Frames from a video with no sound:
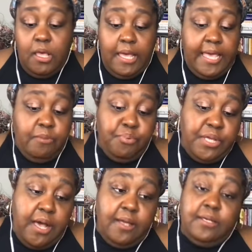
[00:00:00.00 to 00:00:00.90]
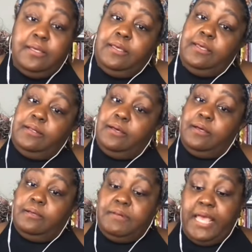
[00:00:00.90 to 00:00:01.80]
And Brianna
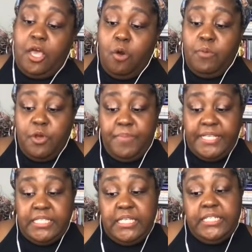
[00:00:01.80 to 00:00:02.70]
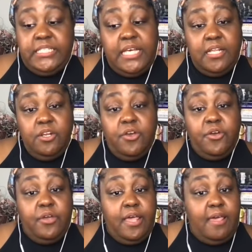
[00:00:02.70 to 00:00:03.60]
and Naomi are basically telling her,
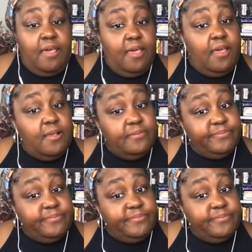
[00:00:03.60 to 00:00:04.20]
hey,